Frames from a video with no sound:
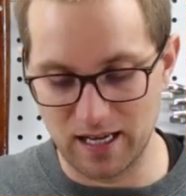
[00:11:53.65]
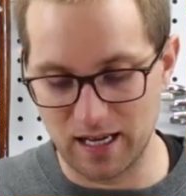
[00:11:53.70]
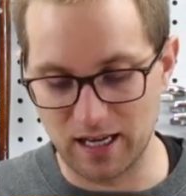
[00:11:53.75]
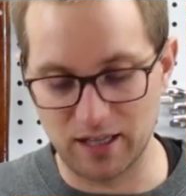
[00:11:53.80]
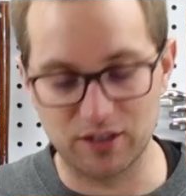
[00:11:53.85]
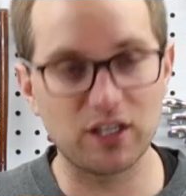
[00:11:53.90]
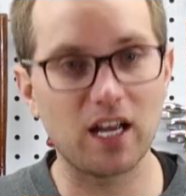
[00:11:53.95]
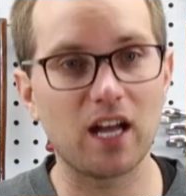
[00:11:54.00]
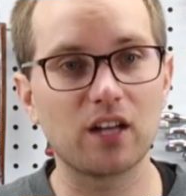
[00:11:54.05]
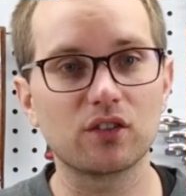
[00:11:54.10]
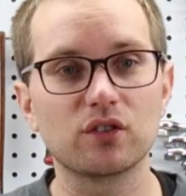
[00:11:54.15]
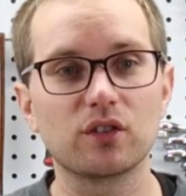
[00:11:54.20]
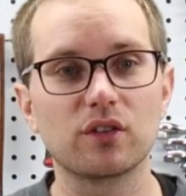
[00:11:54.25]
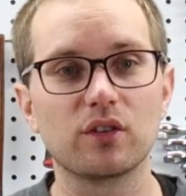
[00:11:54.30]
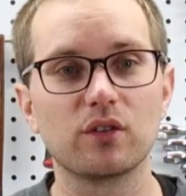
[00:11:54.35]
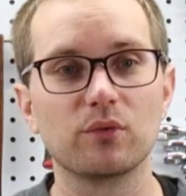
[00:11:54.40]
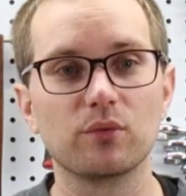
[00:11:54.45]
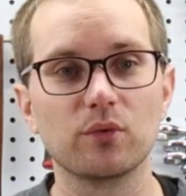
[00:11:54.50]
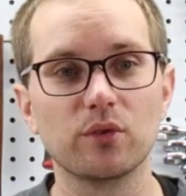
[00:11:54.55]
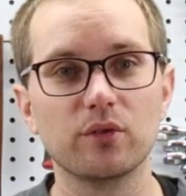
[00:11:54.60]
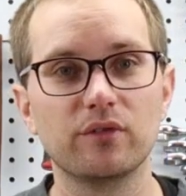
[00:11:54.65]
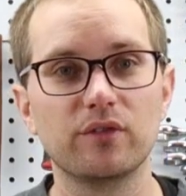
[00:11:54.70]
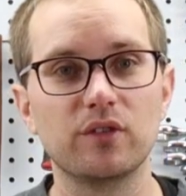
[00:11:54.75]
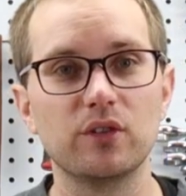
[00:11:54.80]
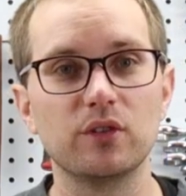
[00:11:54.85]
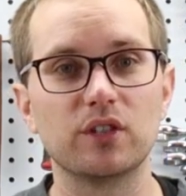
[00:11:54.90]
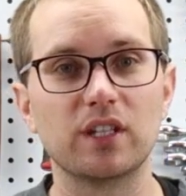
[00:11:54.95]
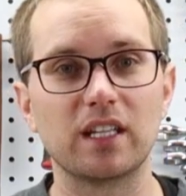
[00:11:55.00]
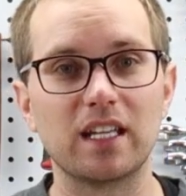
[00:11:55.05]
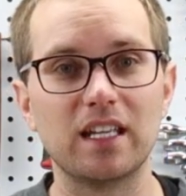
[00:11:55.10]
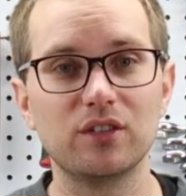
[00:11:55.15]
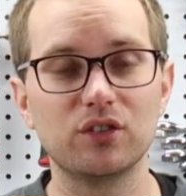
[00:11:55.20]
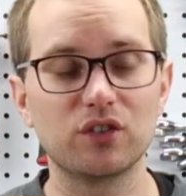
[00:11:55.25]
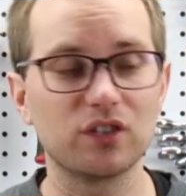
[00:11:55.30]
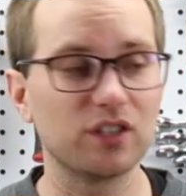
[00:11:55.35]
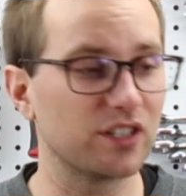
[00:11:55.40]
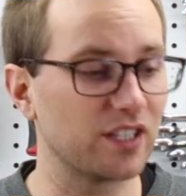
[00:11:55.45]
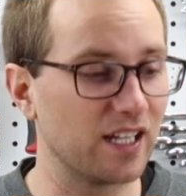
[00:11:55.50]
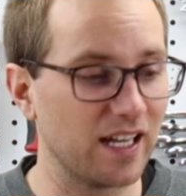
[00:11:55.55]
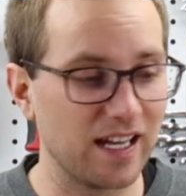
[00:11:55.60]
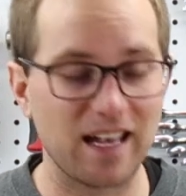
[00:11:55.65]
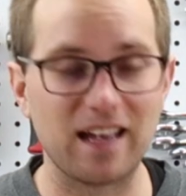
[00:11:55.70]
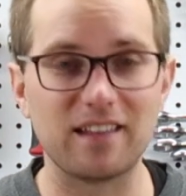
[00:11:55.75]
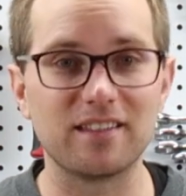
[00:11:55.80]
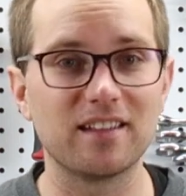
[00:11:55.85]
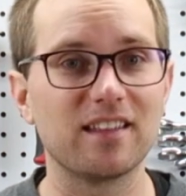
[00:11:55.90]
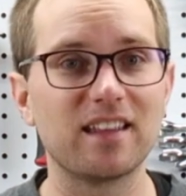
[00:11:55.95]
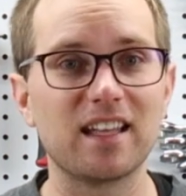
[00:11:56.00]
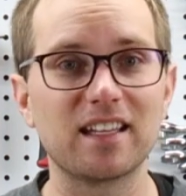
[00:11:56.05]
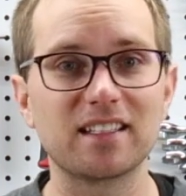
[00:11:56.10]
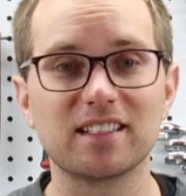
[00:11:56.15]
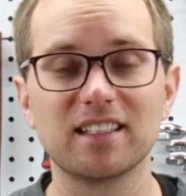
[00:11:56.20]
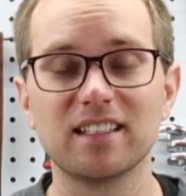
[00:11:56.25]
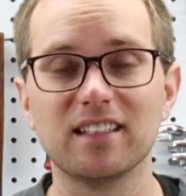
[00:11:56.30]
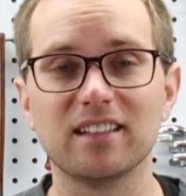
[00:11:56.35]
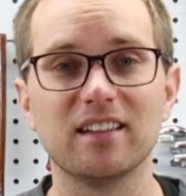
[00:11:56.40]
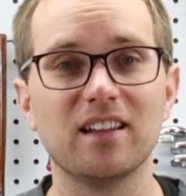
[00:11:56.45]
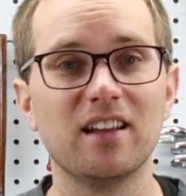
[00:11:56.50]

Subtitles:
attach the roof using hinges, and then that's it.